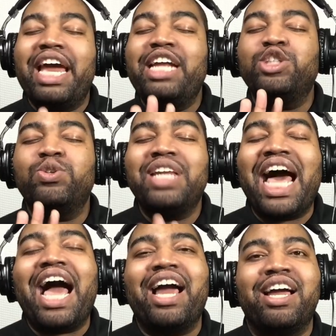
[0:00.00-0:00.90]
Angel
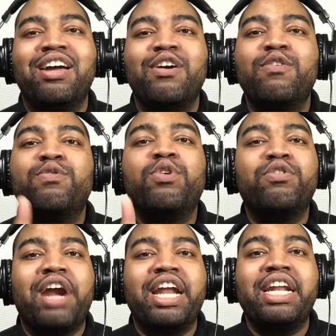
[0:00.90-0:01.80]
Locke for
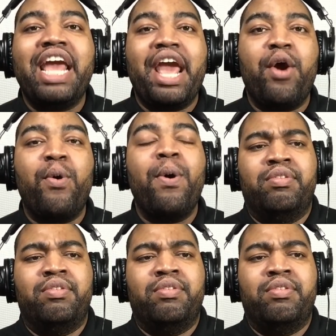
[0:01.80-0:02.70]
right now.
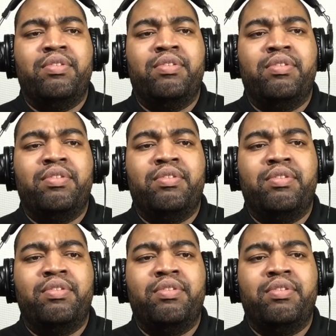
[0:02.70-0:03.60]

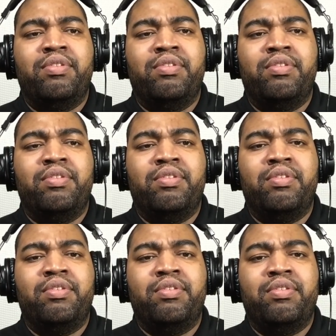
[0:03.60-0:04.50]
Boone? What's
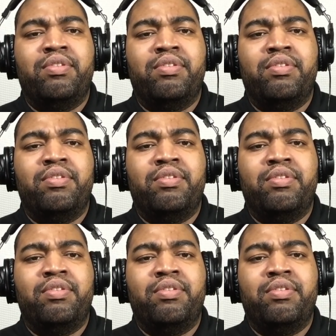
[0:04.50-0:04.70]
going on?